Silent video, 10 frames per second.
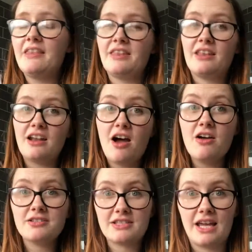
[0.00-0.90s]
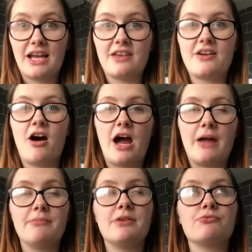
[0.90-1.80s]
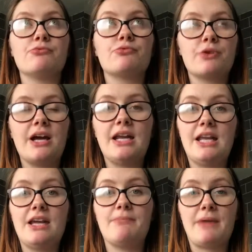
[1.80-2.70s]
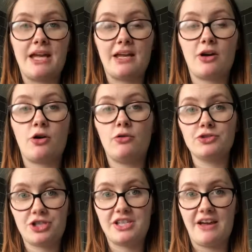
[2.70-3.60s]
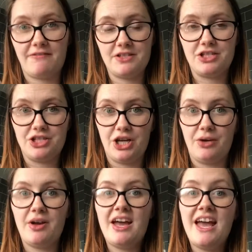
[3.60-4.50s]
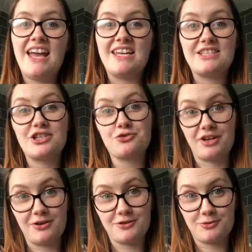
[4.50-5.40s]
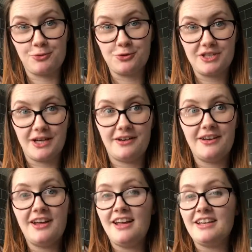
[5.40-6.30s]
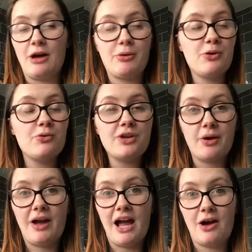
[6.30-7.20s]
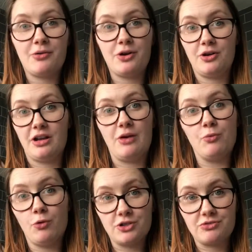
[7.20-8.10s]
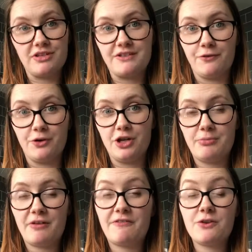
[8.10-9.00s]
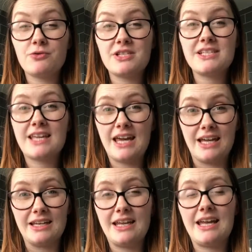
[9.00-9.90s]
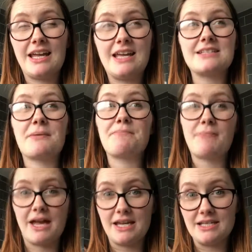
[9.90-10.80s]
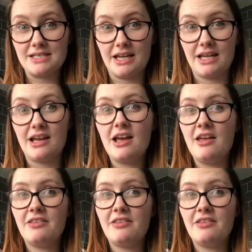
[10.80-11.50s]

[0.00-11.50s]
Then the last thing that I'm really making a conscious effort to do is to drink lots of water. Now we all know how good like water is for you, but for your skin it is amazing.